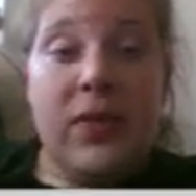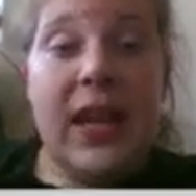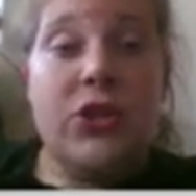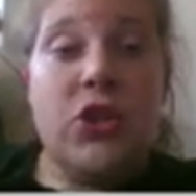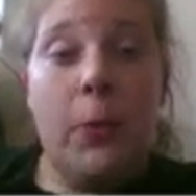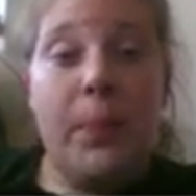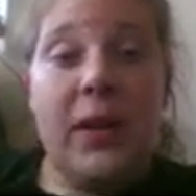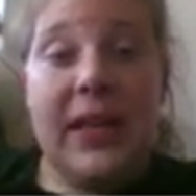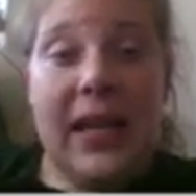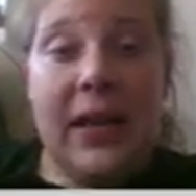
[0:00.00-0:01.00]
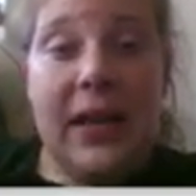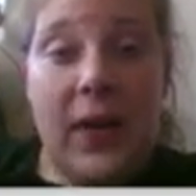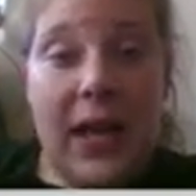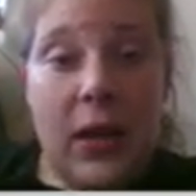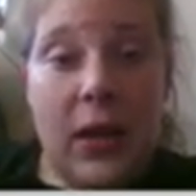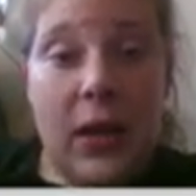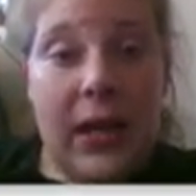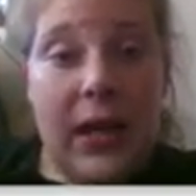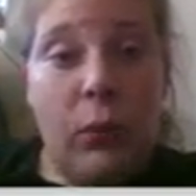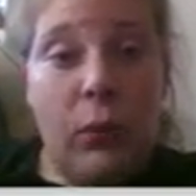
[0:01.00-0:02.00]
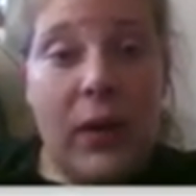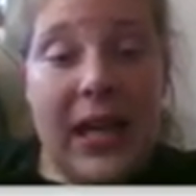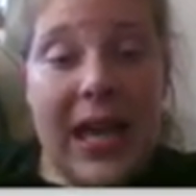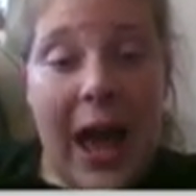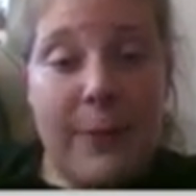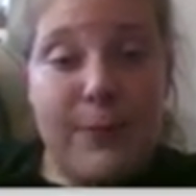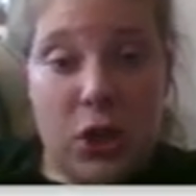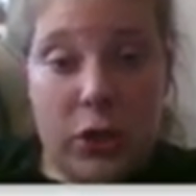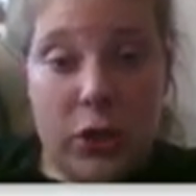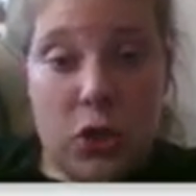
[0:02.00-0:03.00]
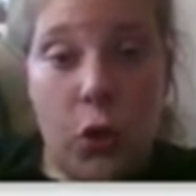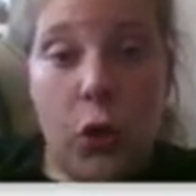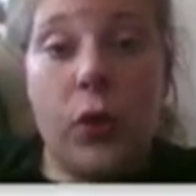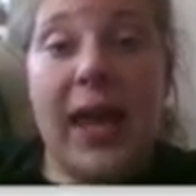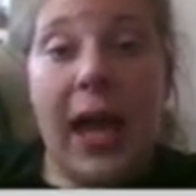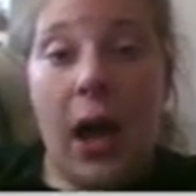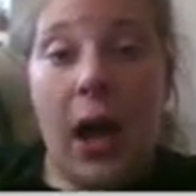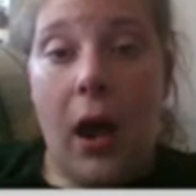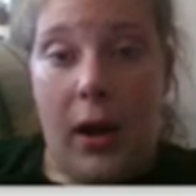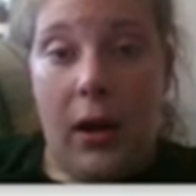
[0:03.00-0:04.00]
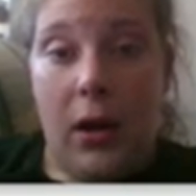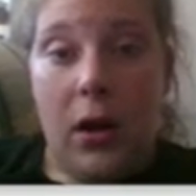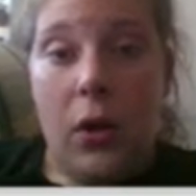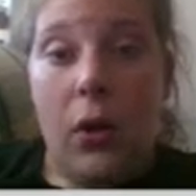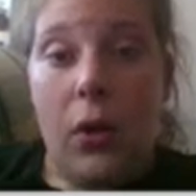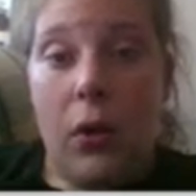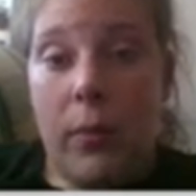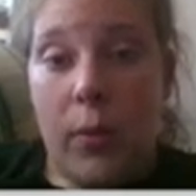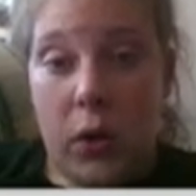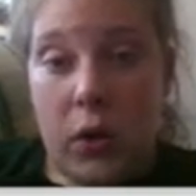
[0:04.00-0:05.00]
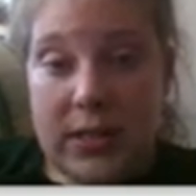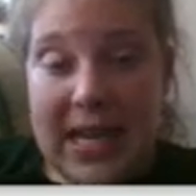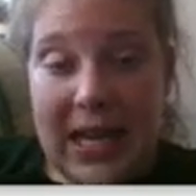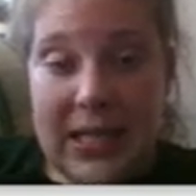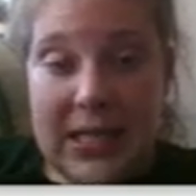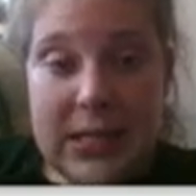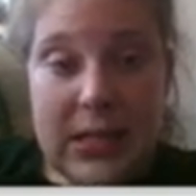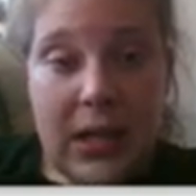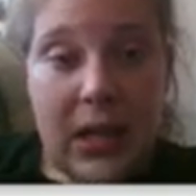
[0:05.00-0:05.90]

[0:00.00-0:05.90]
They don't believe in it really captures who they are, Okamoto says.